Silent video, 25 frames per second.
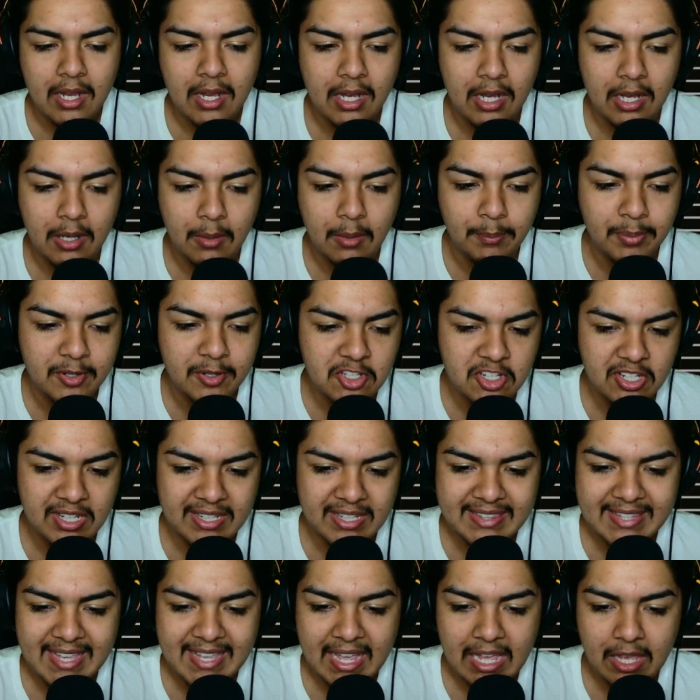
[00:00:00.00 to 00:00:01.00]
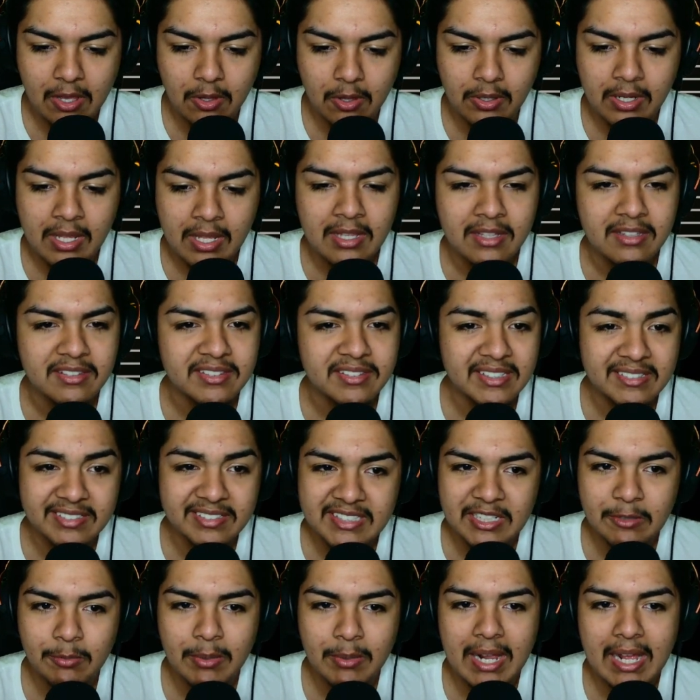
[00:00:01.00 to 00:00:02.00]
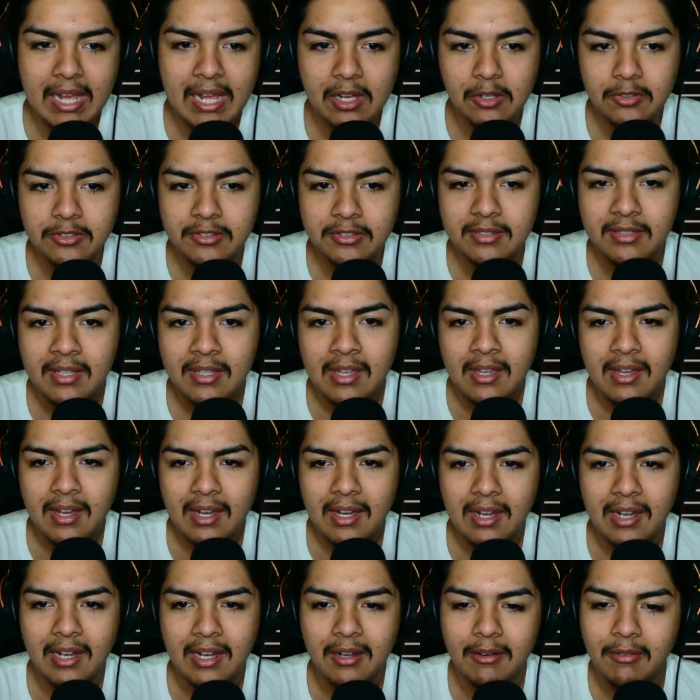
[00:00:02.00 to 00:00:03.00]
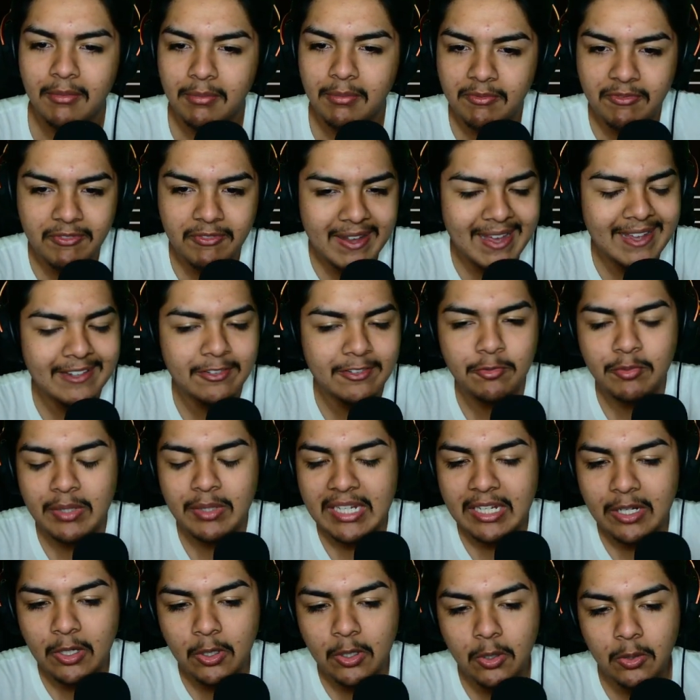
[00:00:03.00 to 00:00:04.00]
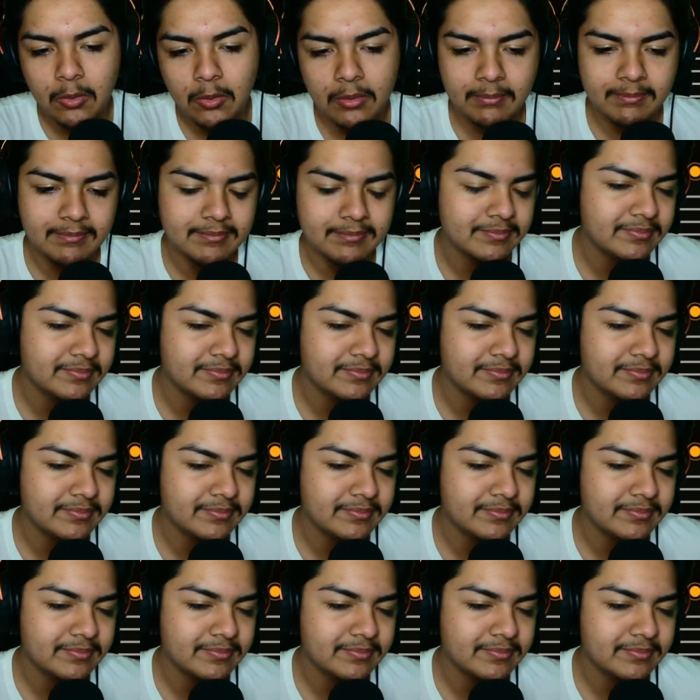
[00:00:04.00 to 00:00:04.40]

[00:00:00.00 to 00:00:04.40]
Pushing it down. 60 rounds. Fast reload.